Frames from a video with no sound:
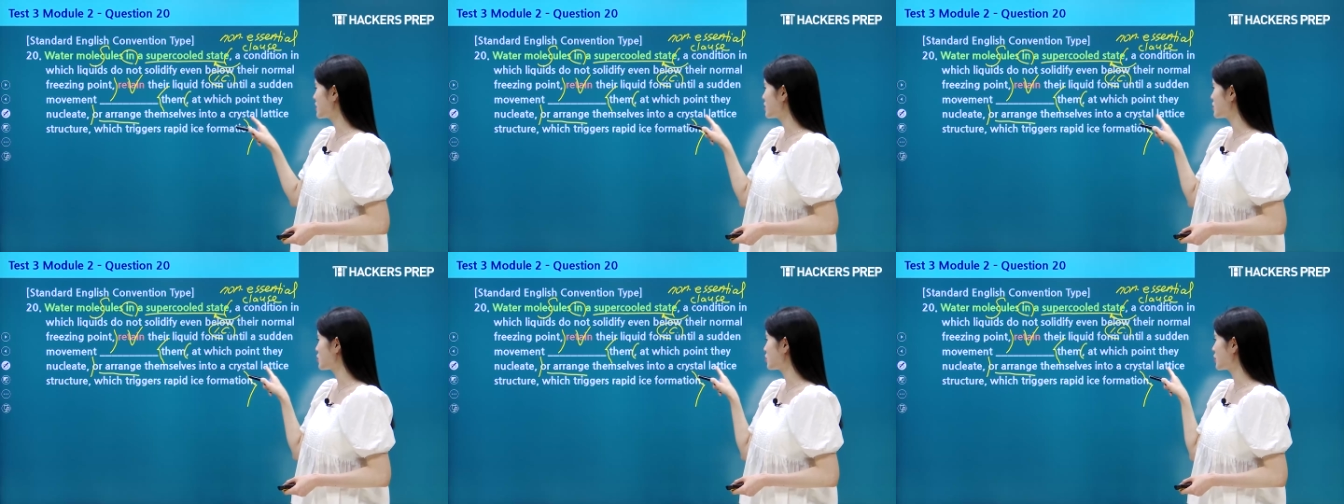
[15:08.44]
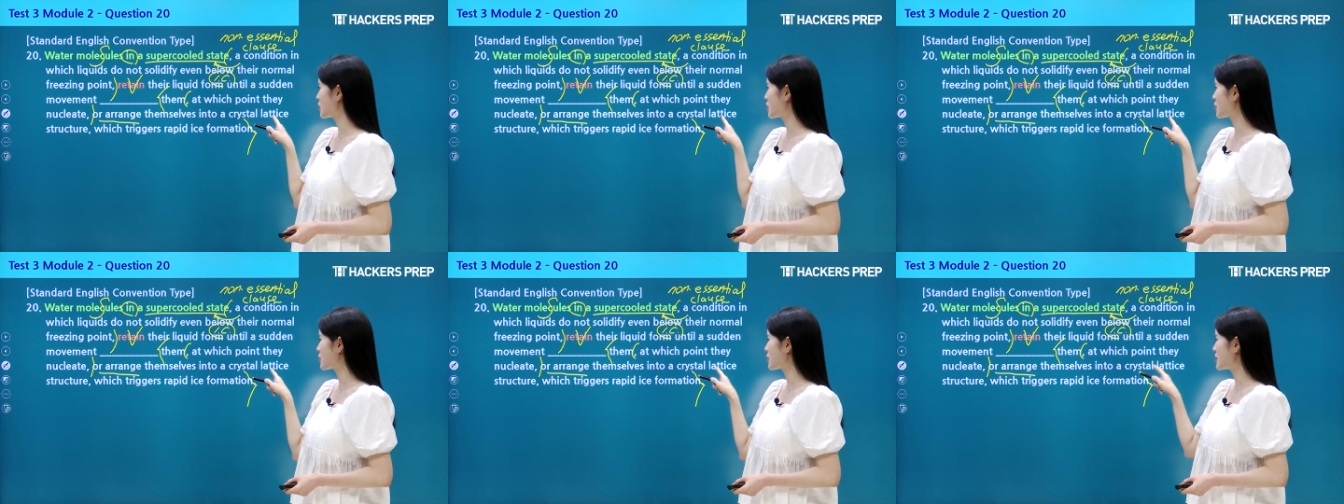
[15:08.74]
into
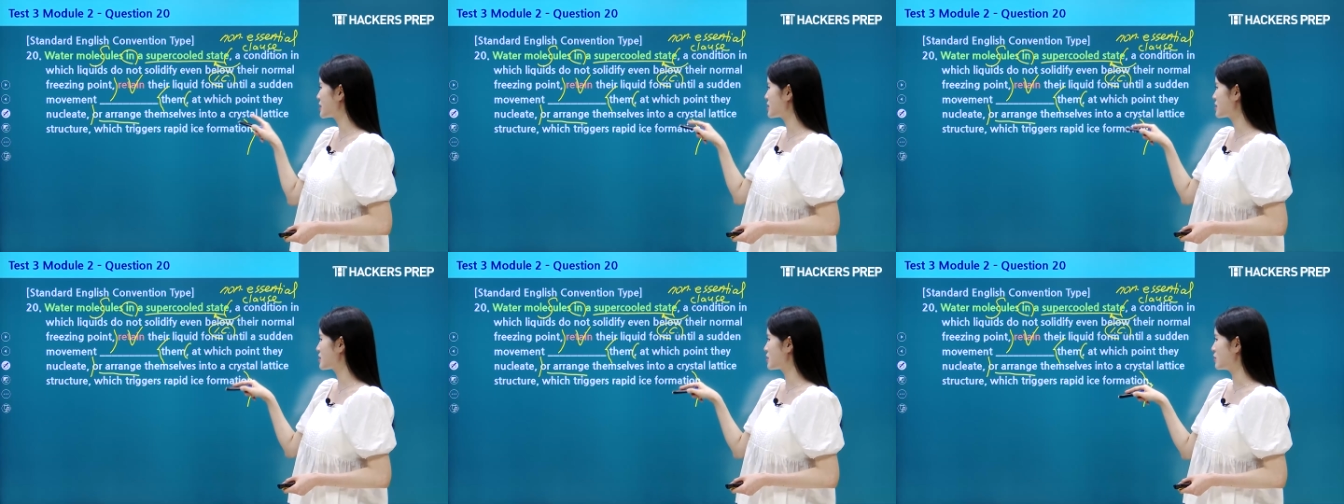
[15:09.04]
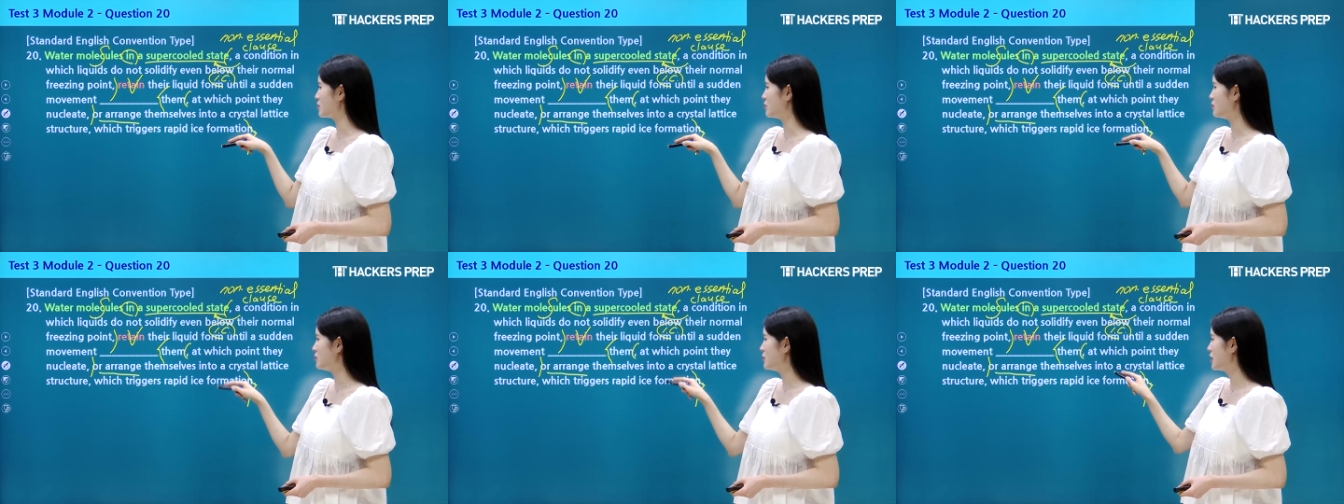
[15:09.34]
a
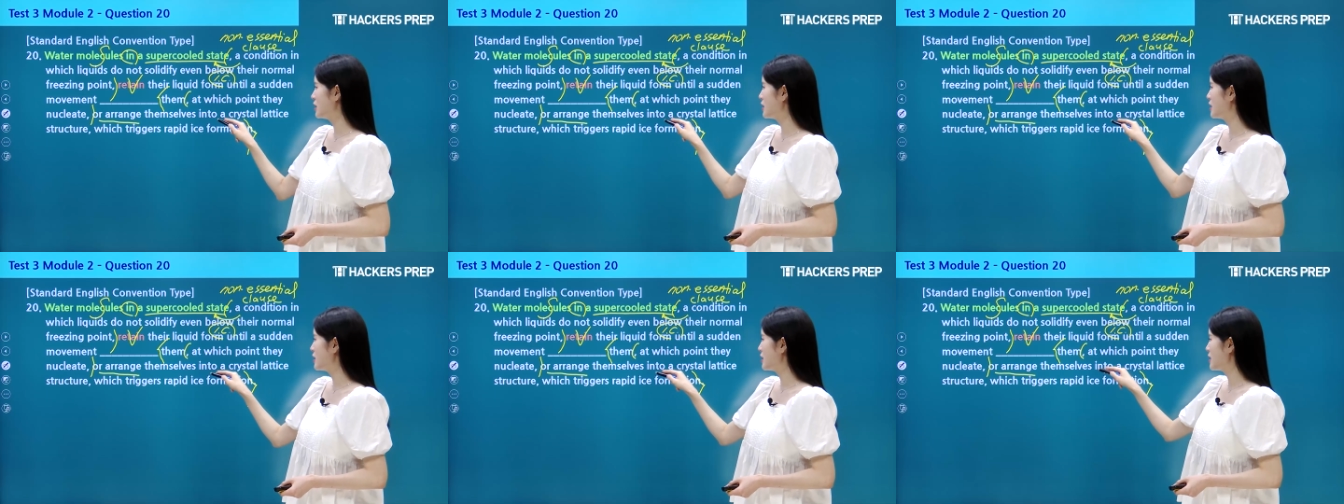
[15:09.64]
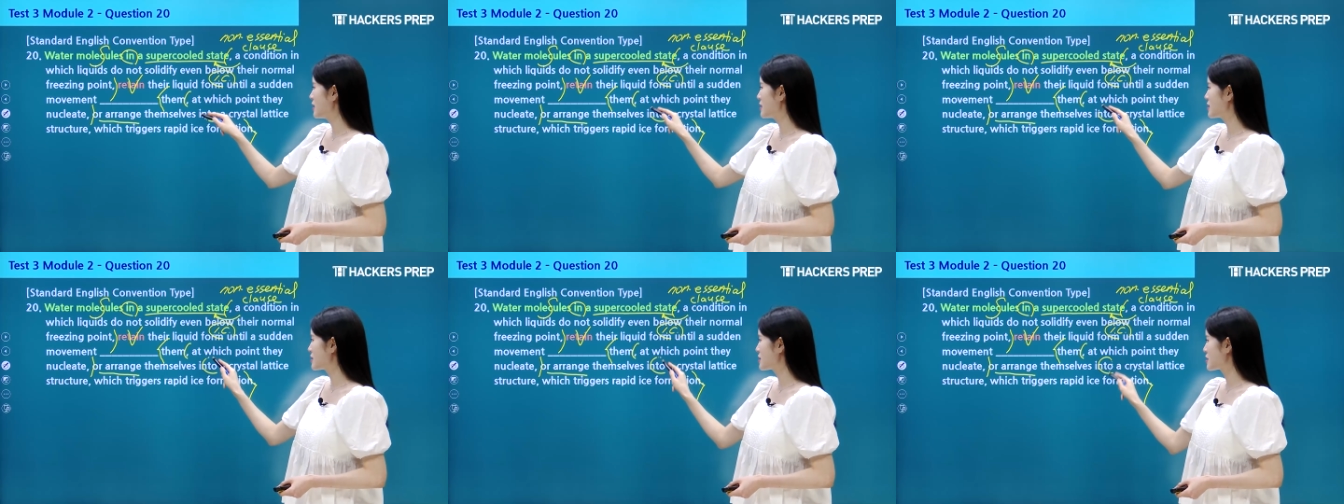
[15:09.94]
crystal
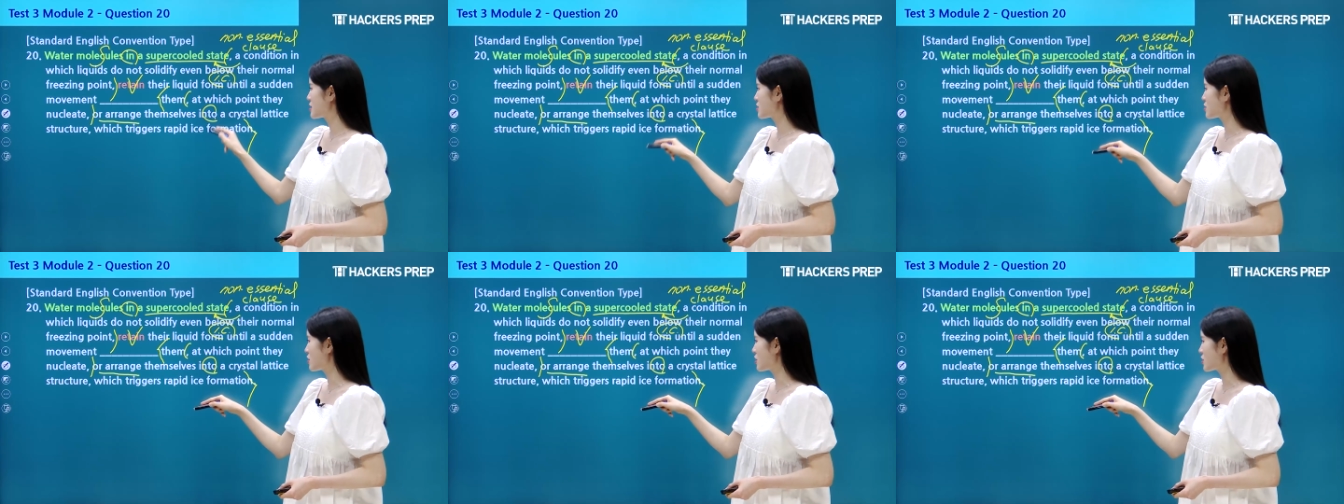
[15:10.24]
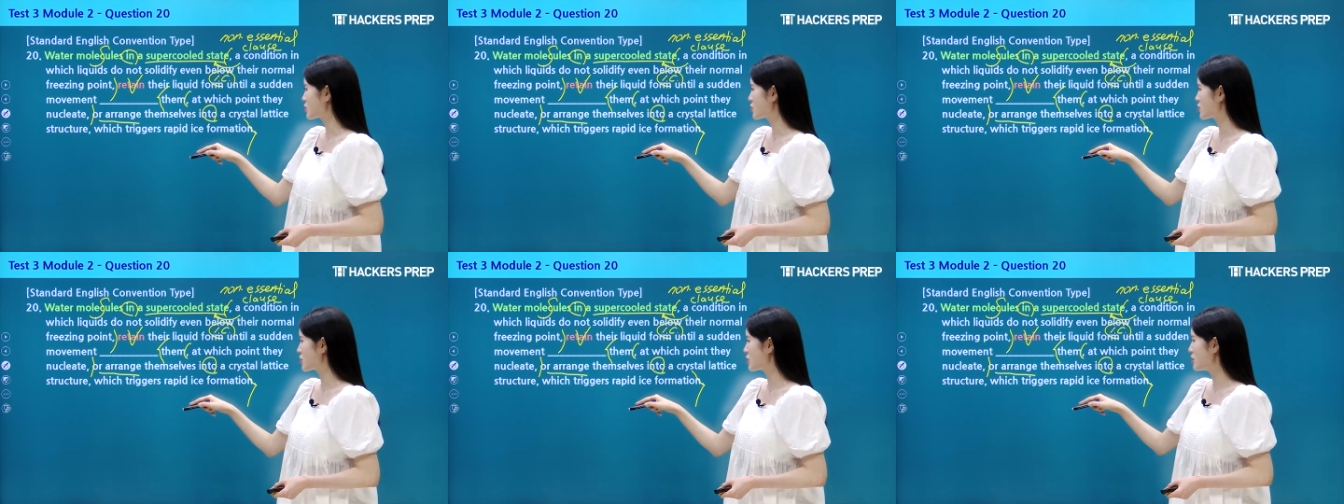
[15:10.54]

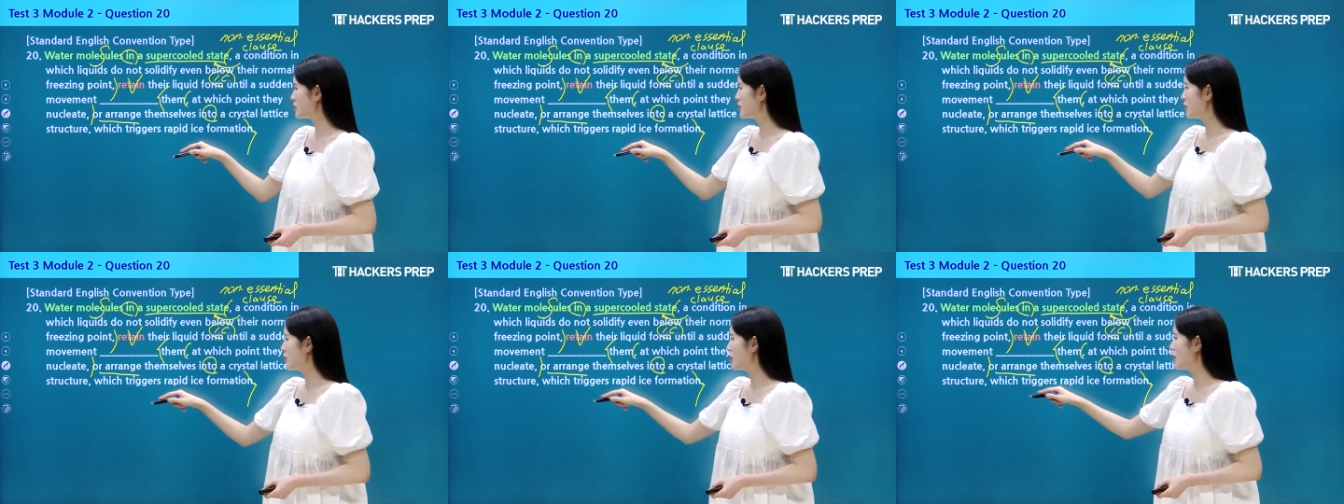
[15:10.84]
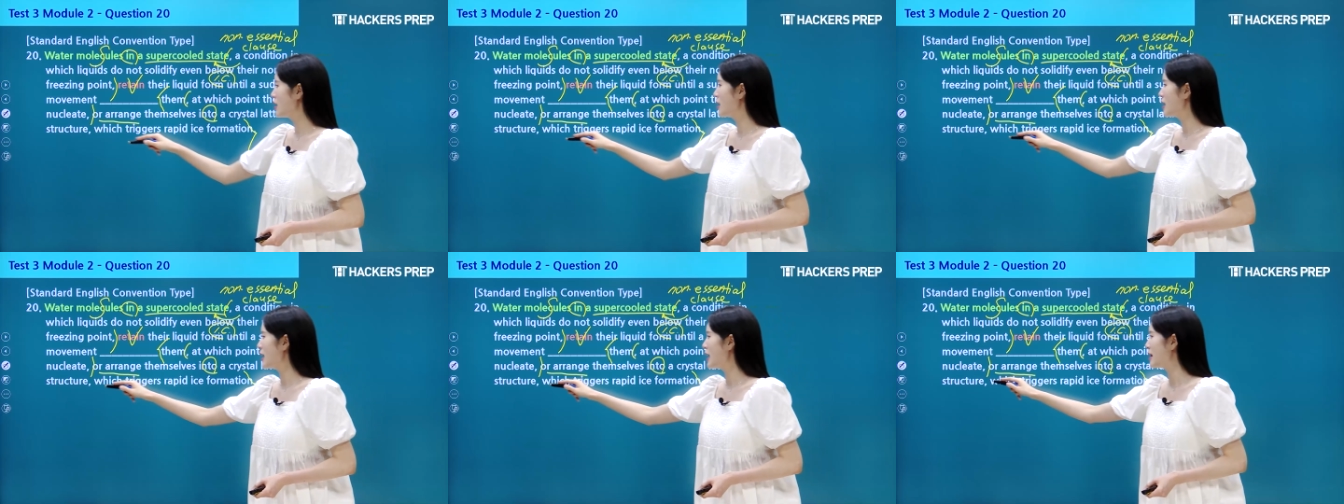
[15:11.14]
structure
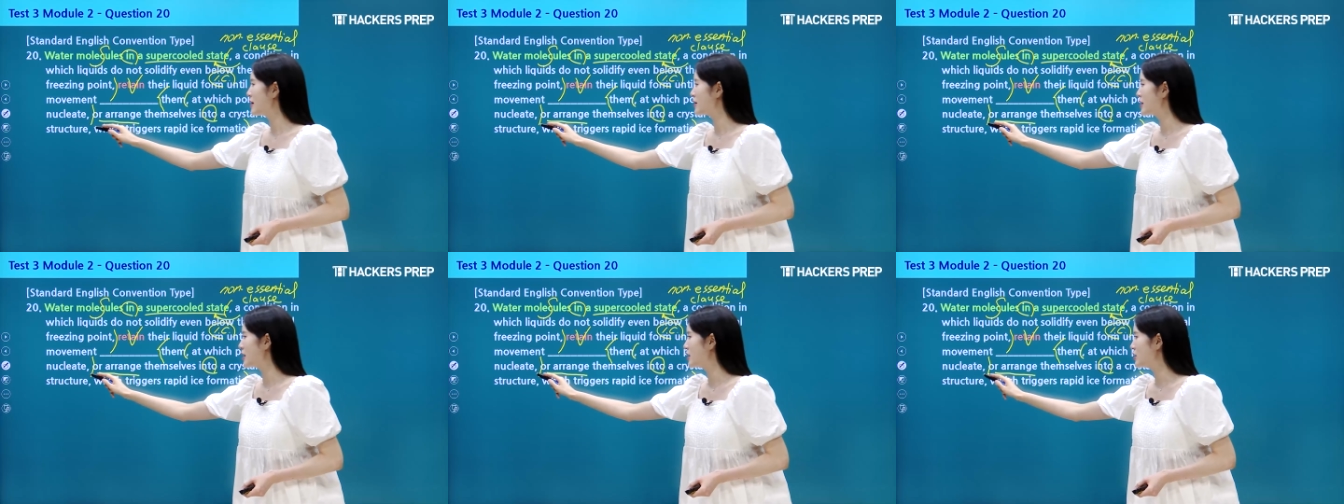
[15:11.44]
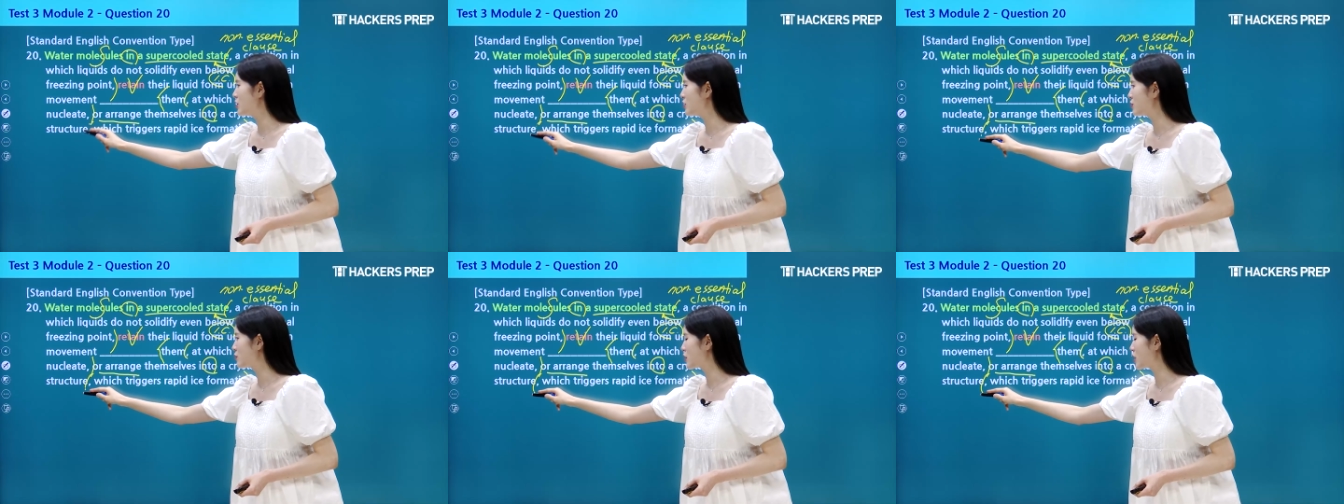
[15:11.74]
and
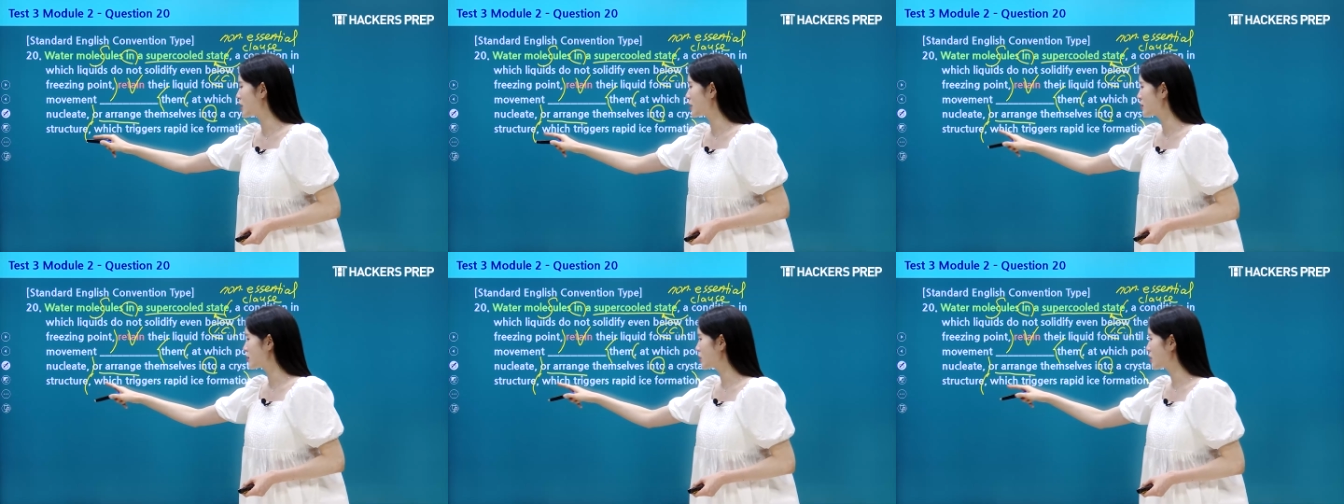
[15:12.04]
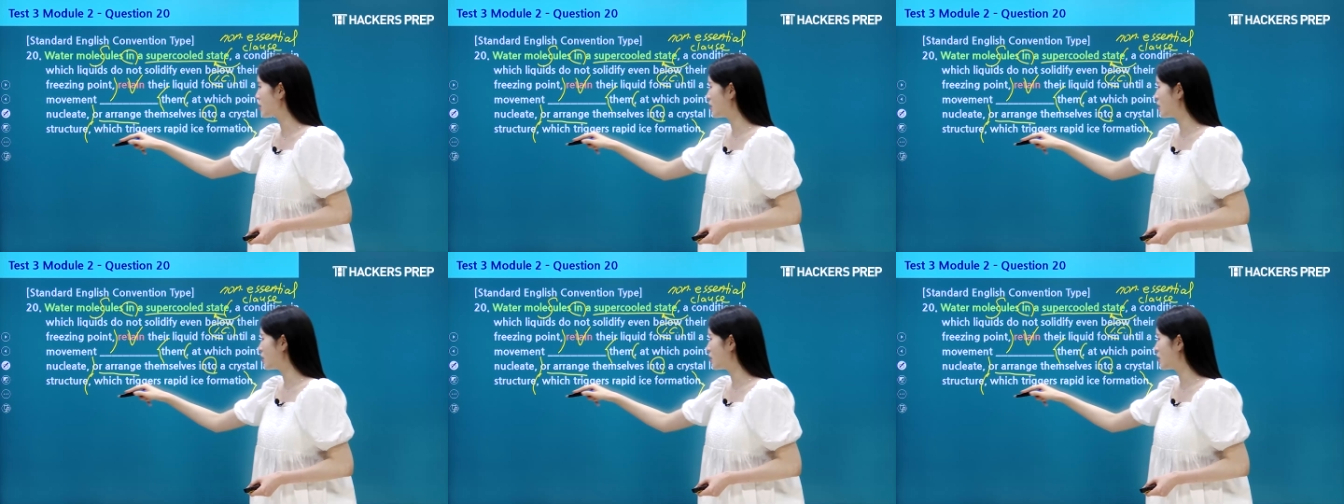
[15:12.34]
then you've got the